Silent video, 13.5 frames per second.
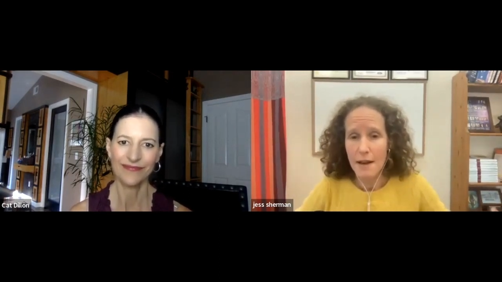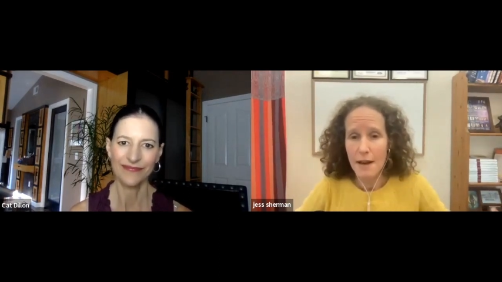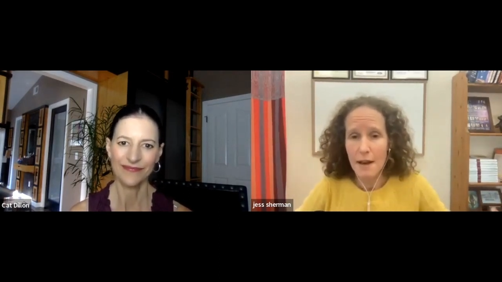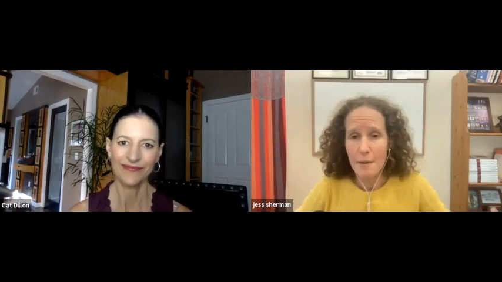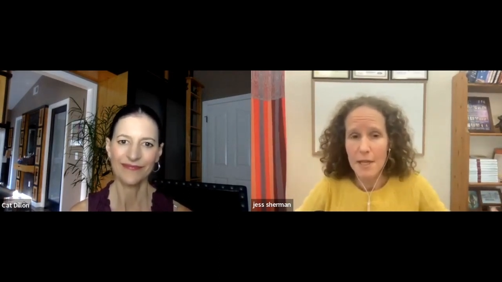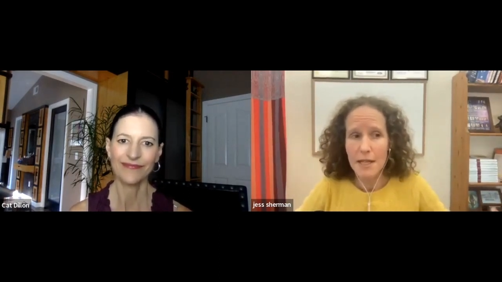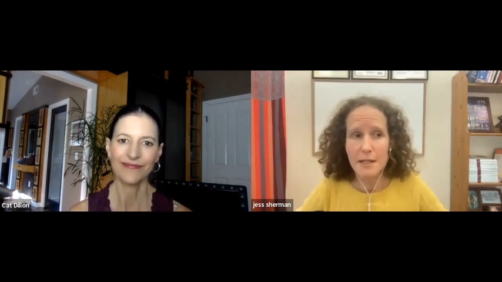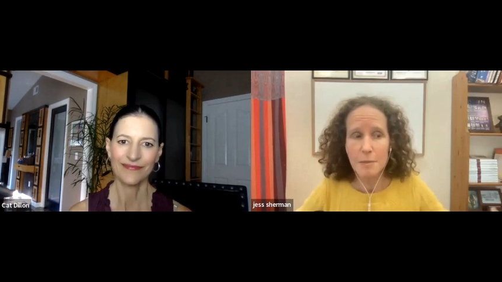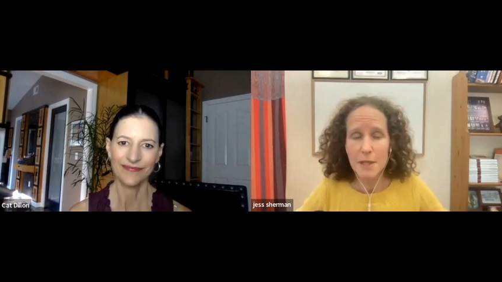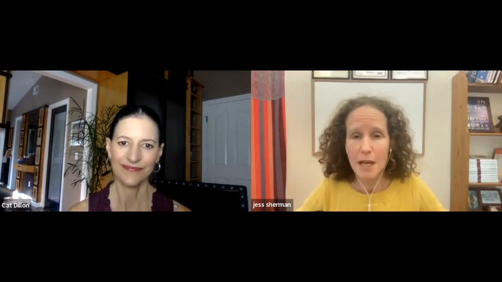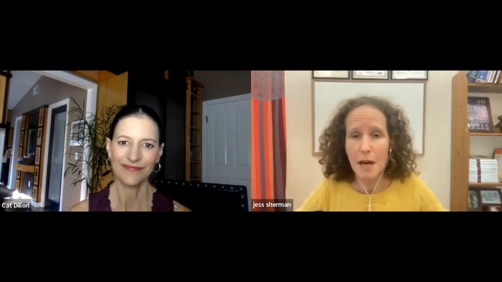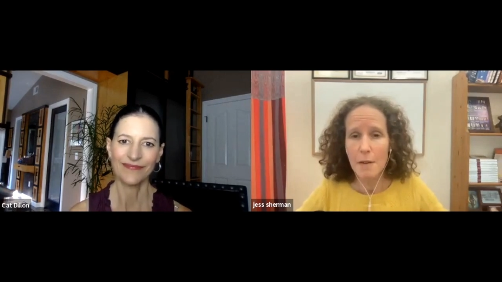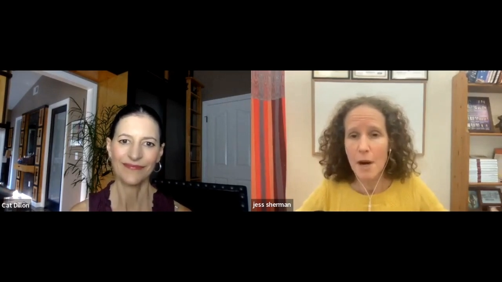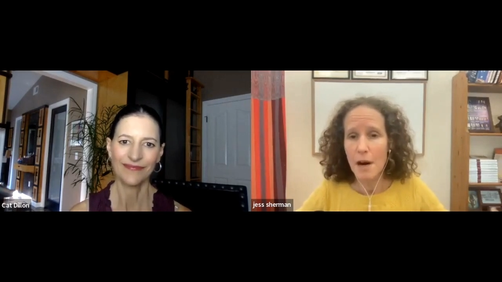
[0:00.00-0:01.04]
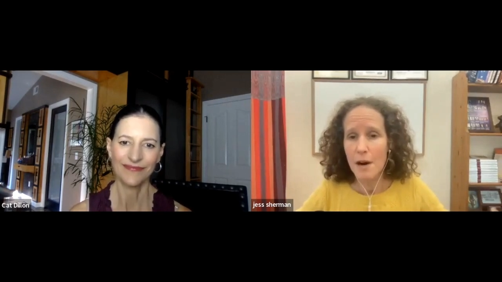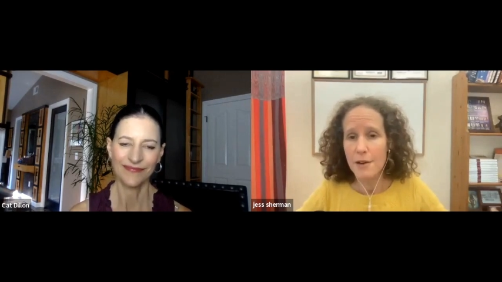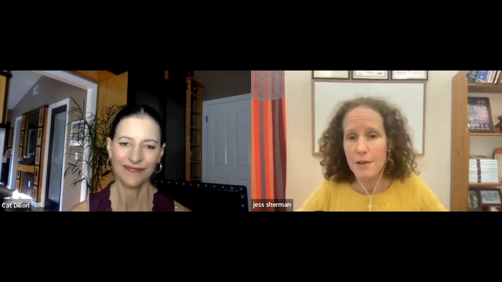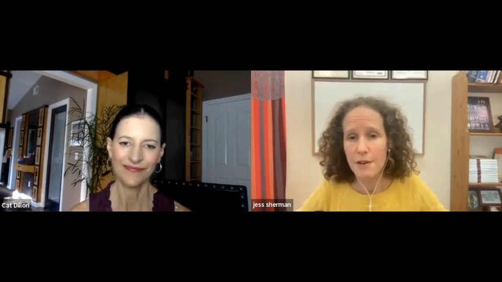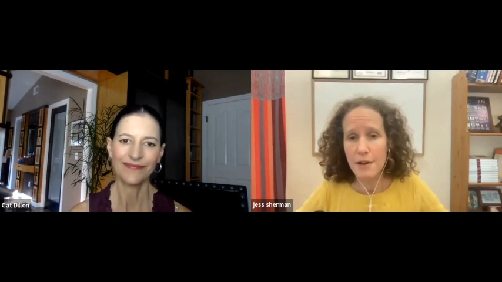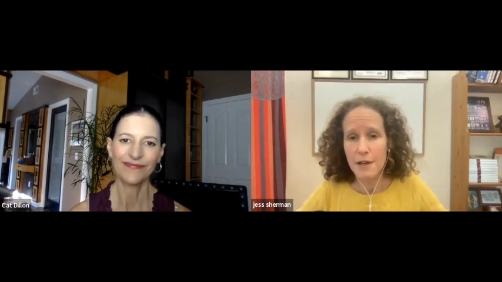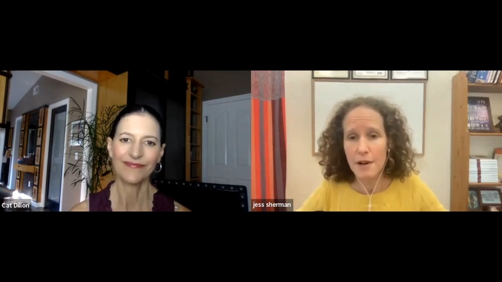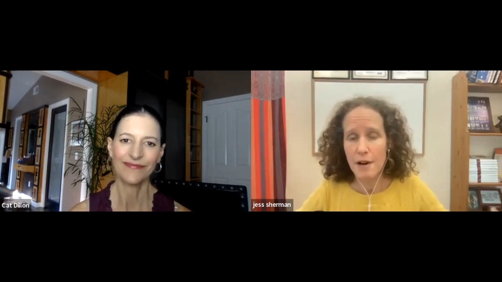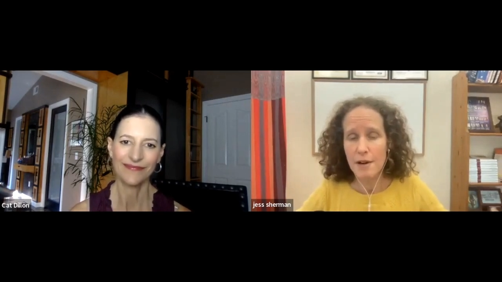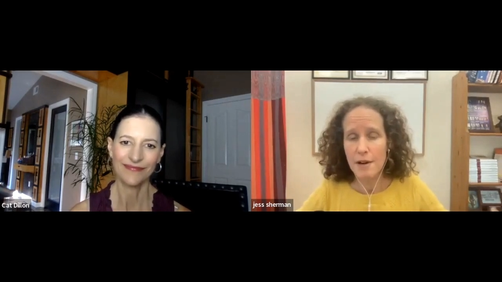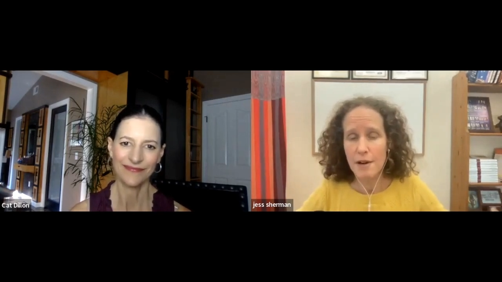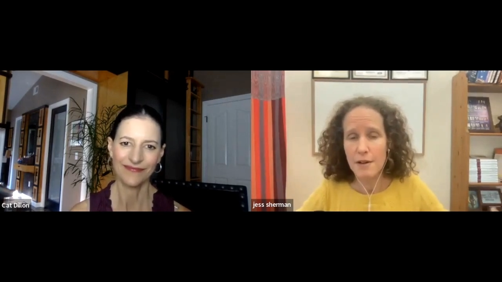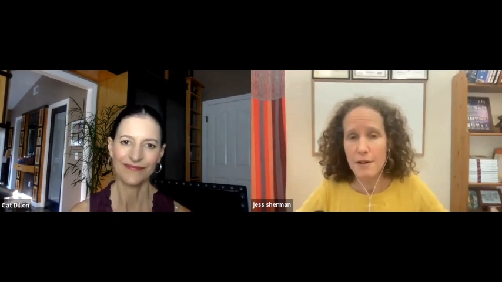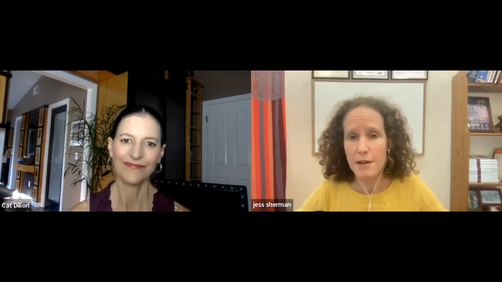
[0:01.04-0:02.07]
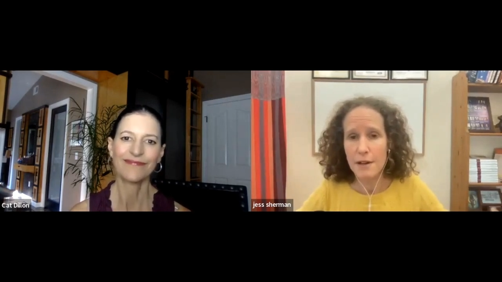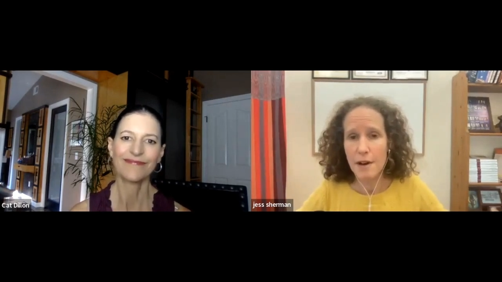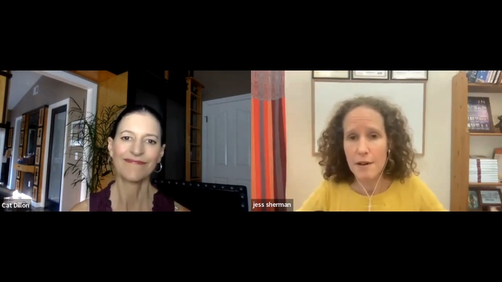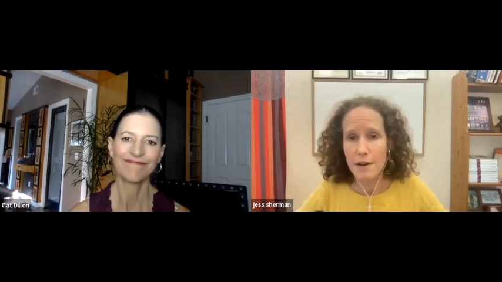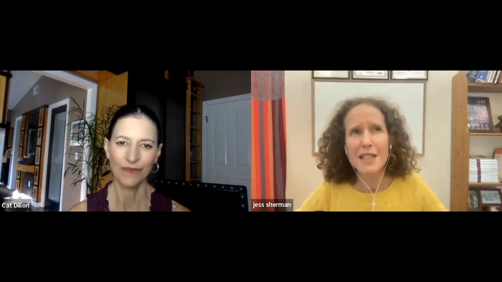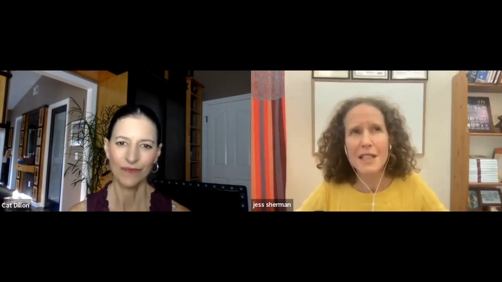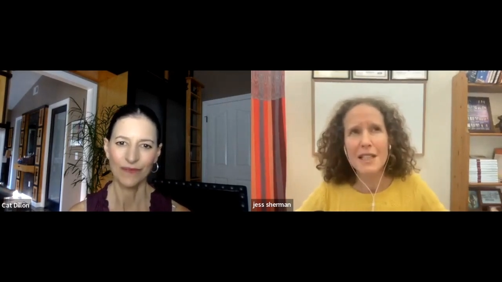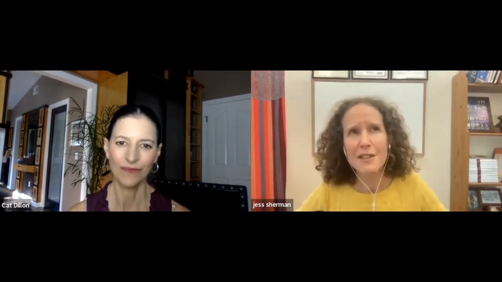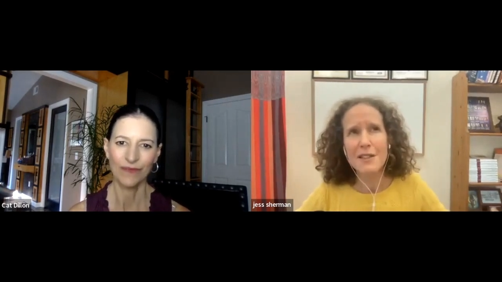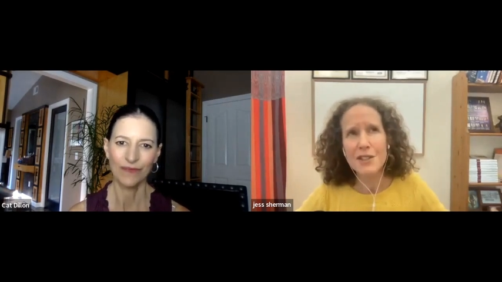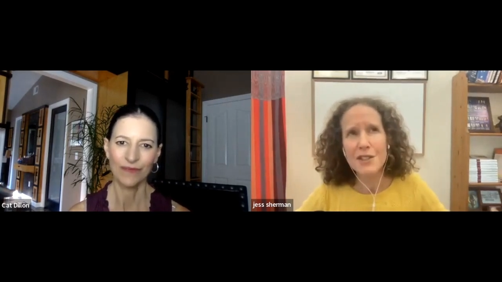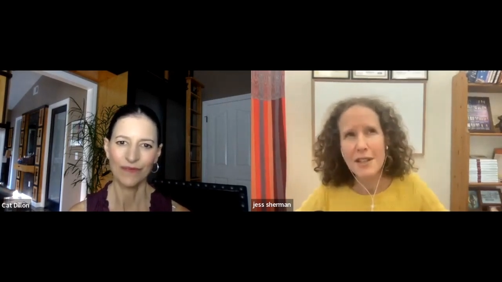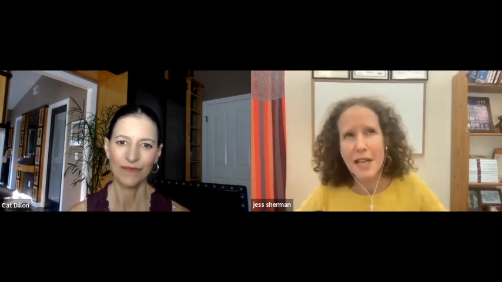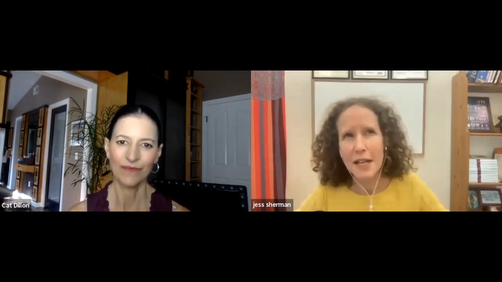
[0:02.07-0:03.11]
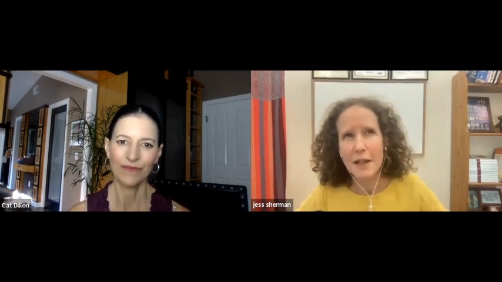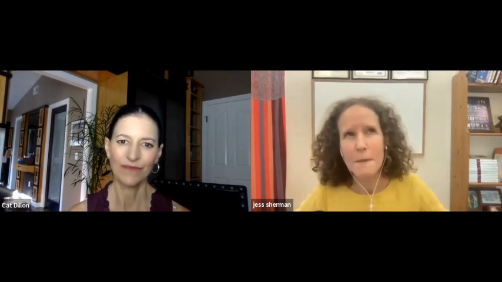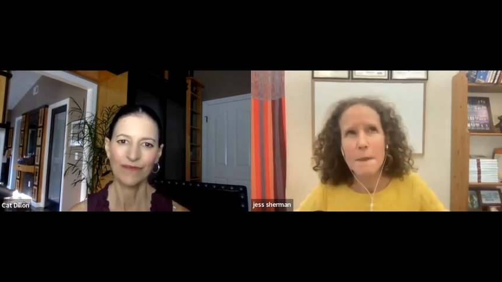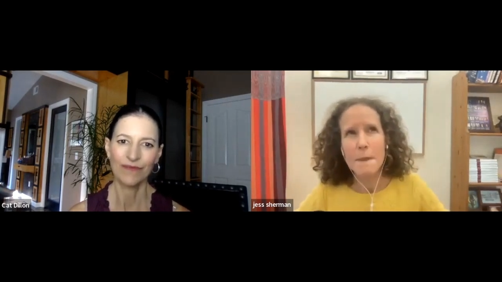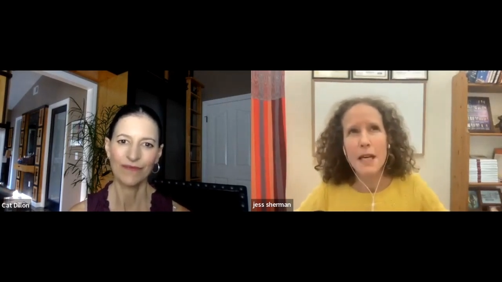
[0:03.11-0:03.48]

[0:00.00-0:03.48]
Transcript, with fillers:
Speaker 1: I mean, it's become harder and harder and harder. Here's the thing.